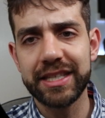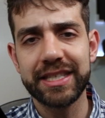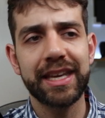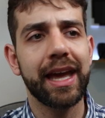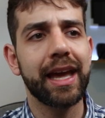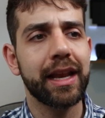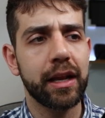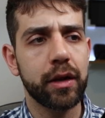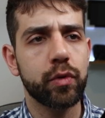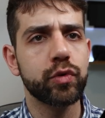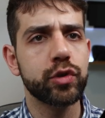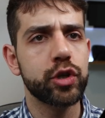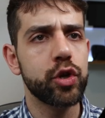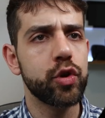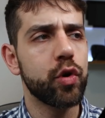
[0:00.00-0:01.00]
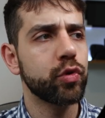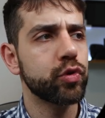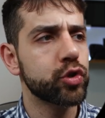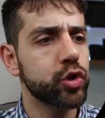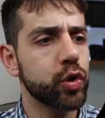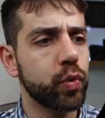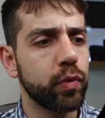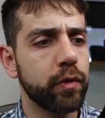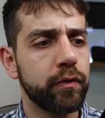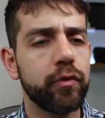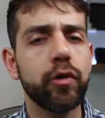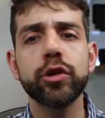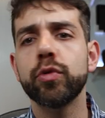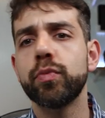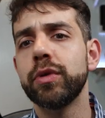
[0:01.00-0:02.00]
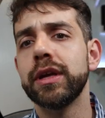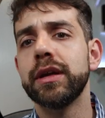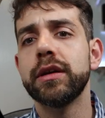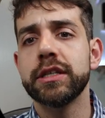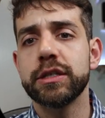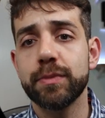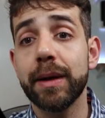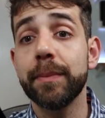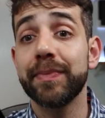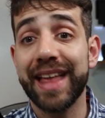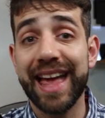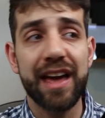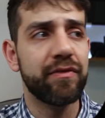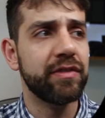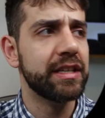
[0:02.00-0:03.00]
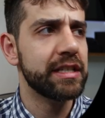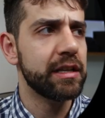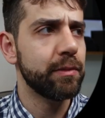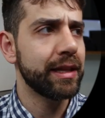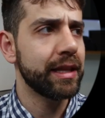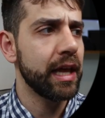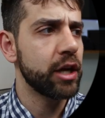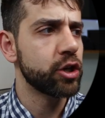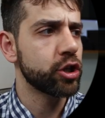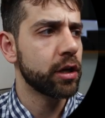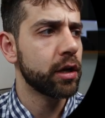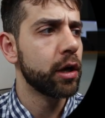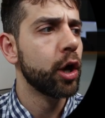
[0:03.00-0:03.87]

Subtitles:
VCN and continue on. So PhotoPrism have this limitation.